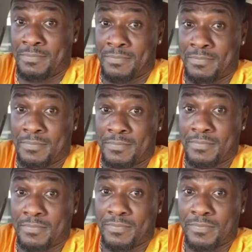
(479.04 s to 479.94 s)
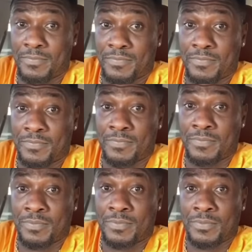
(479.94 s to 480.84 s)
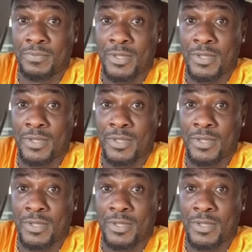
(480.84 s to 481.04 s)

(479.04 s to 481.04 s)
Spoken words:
No one is speaking in this clip.